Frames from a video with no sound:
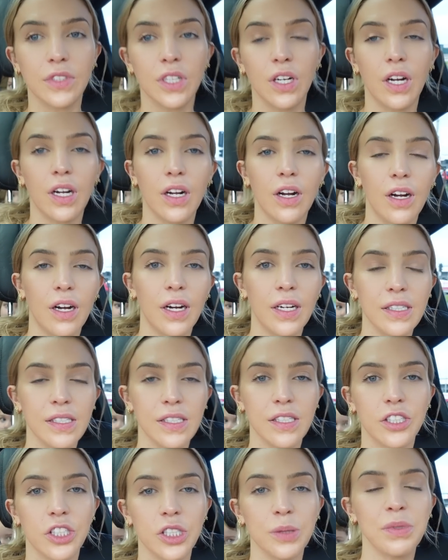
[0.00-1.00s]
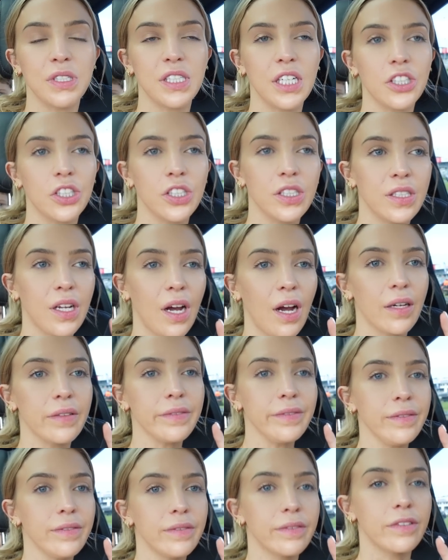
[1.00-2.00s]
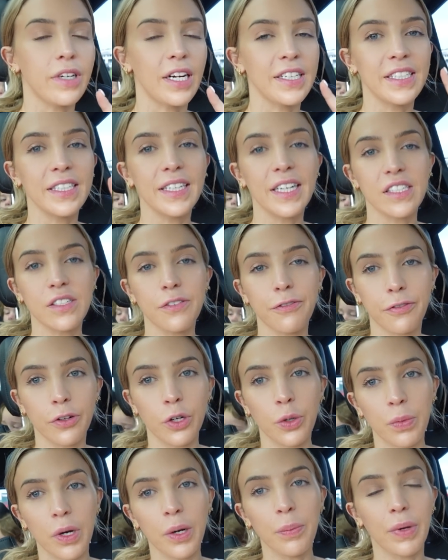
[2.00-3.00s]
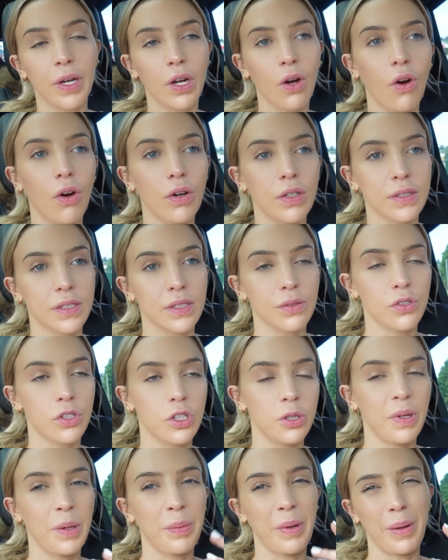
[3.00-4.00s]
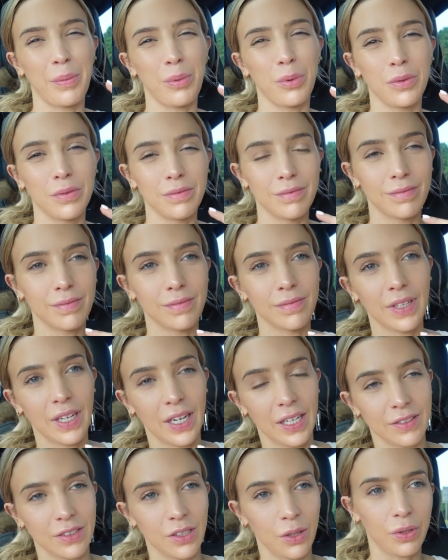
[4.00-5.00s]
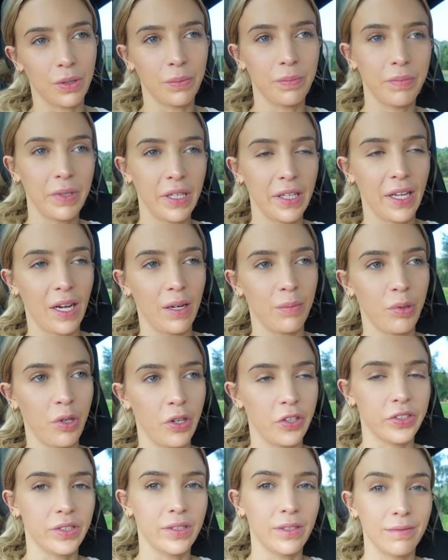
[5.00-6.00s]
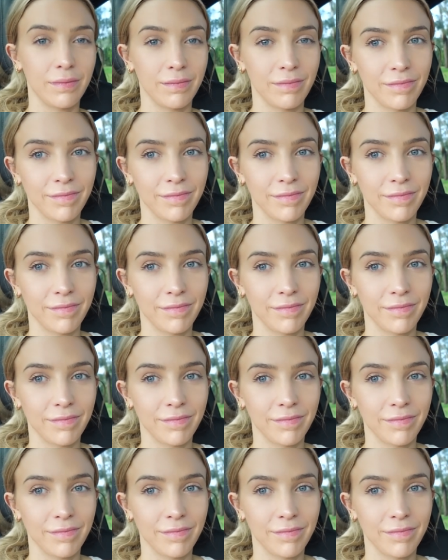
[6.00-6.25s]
Alright guys, gym session done. I didn't get to film it because there was too many people and I don't want to be that person.